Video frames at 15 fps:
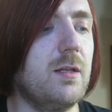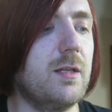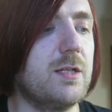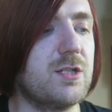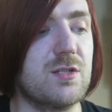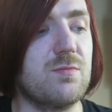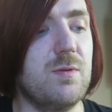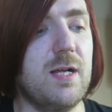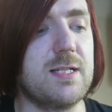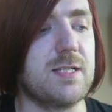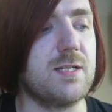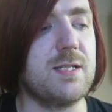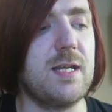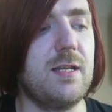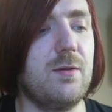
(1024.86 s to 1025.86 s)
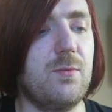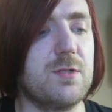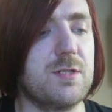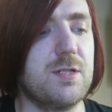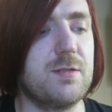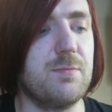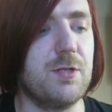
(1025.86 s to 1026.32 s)
there just, as I say, there
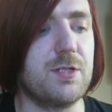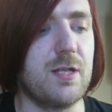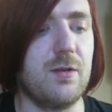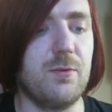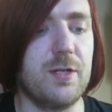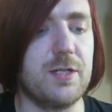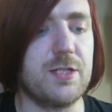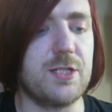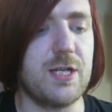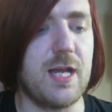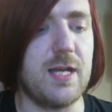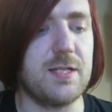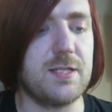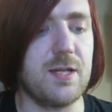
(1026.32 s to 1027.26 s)
wasn't as much that I wanted to share.